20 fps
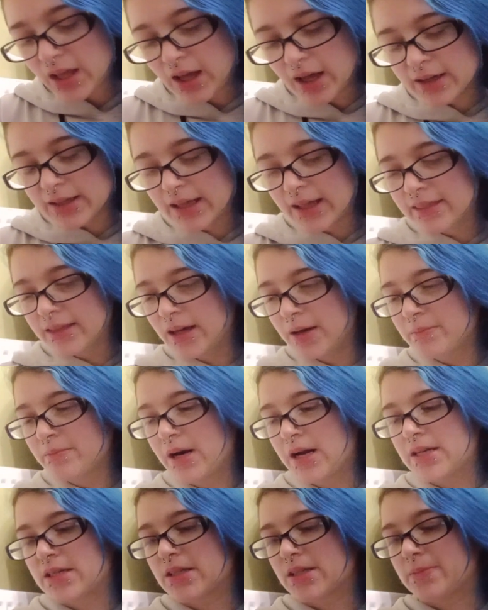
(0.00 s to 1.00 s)
again, that
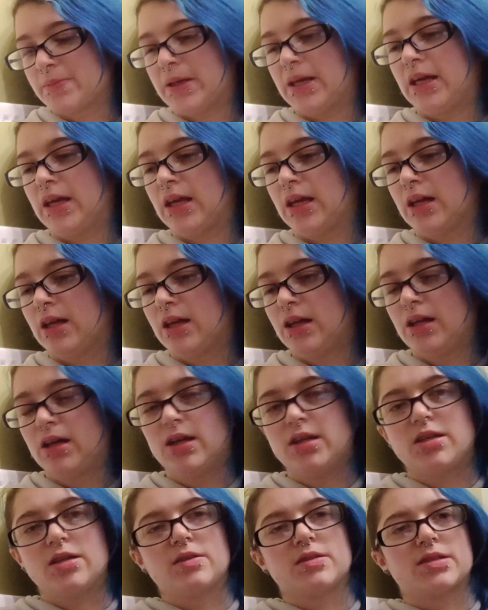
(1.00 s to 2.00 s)
might just be
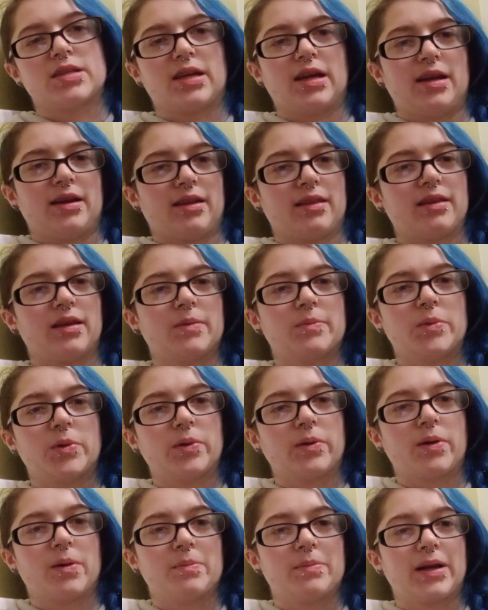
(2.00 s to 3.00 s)
using anything
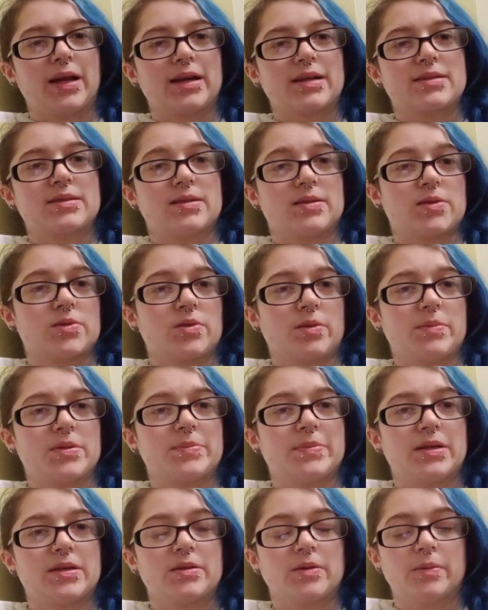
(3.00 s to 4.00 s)
more complex than a drop
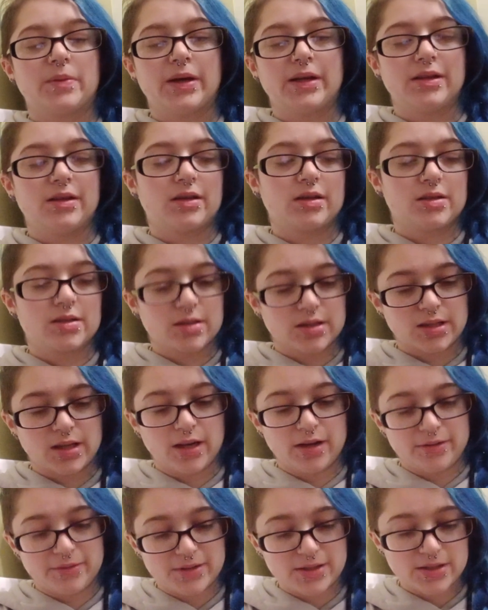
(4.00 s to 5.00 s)
spindle where you can just
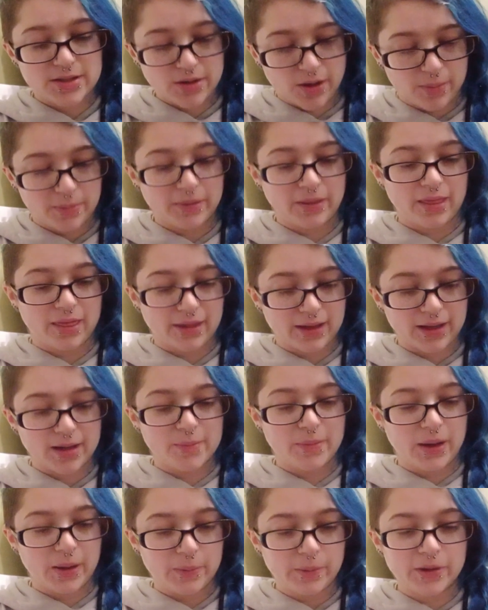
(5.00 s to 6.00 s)
kind of stop and think
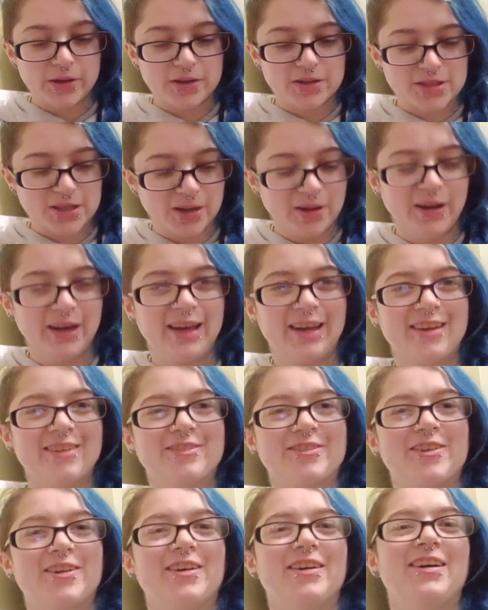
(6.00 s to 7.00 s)
about what you're doing
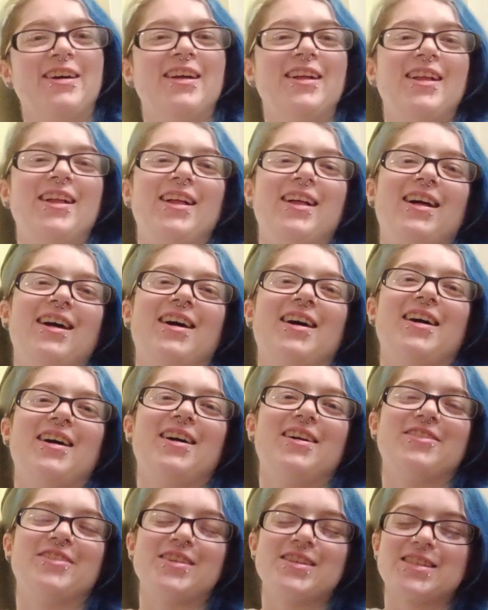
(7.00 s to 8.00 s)
for
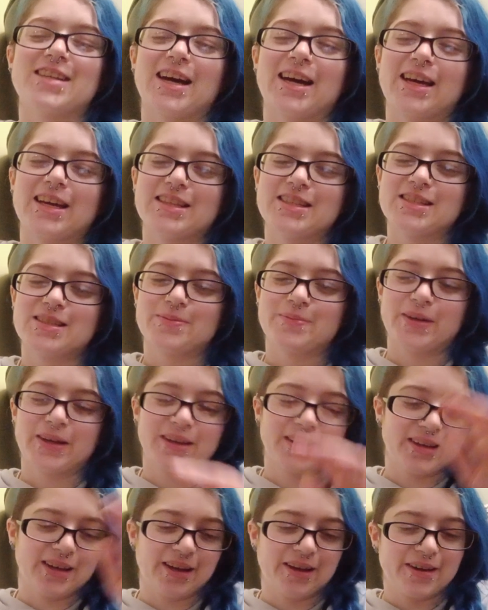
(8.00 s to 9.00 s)
a few seconds,
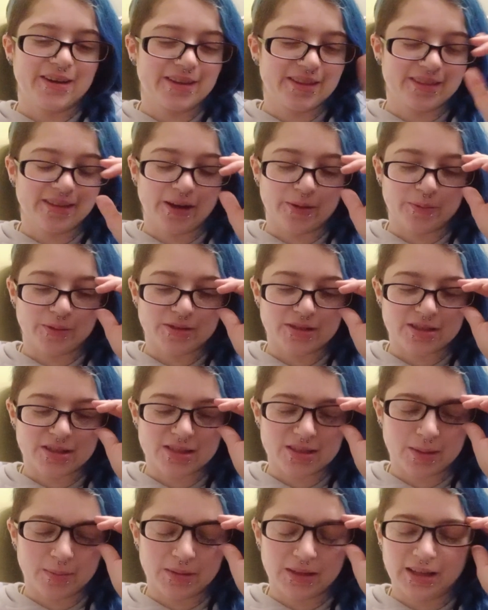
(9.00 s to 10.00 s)
but that was just
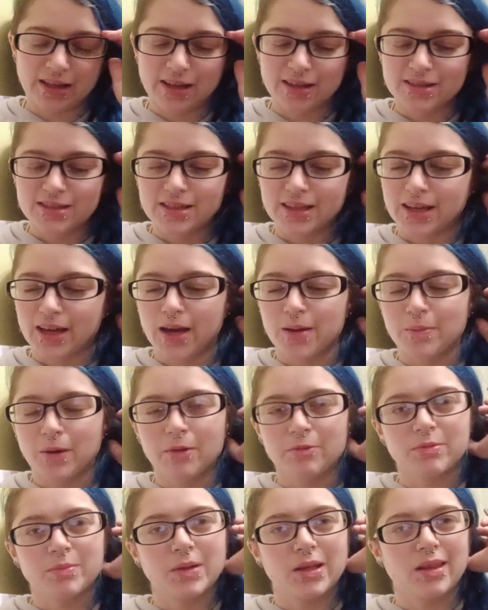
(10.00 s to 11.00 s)
something else that came
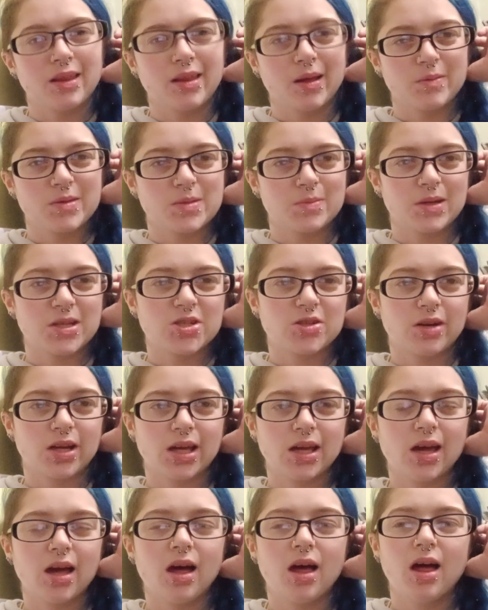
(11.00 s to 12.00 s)
up for me that was a bit
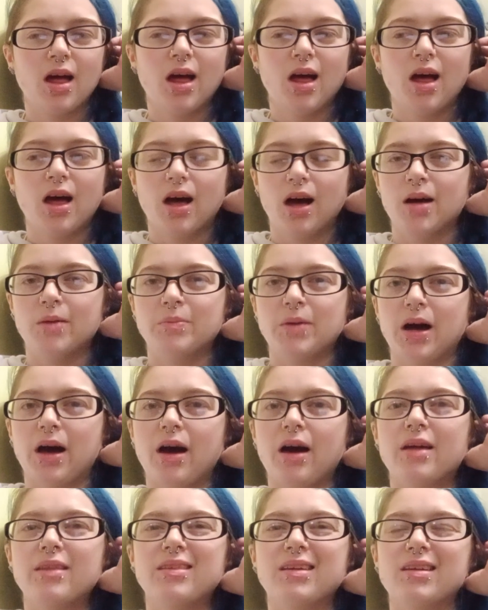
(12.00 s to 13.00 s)
trickier. I
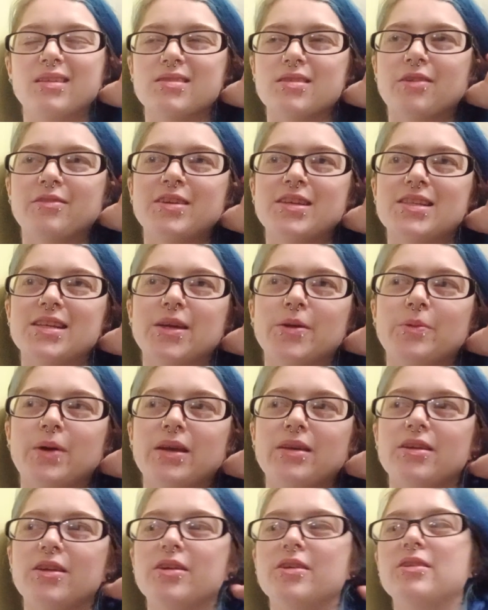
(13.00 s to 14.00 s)
think it's
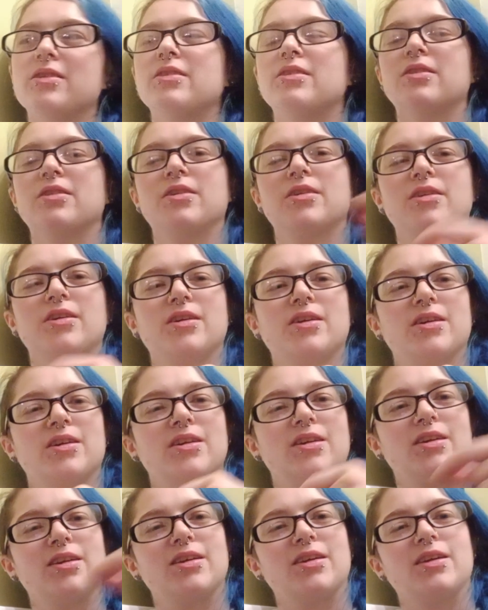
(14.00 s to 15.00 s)
obviously
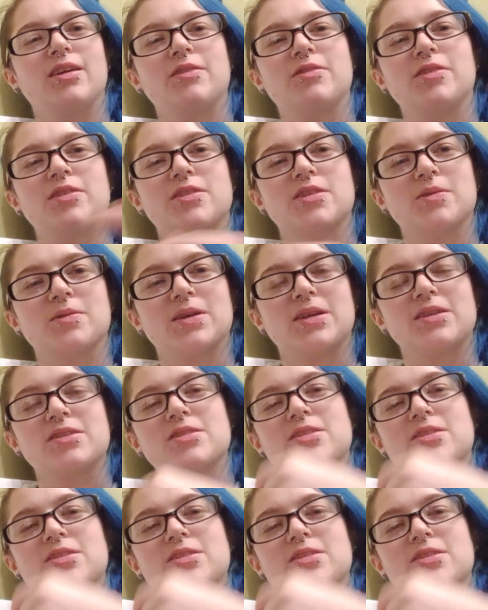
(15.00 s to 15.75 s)
if you're doing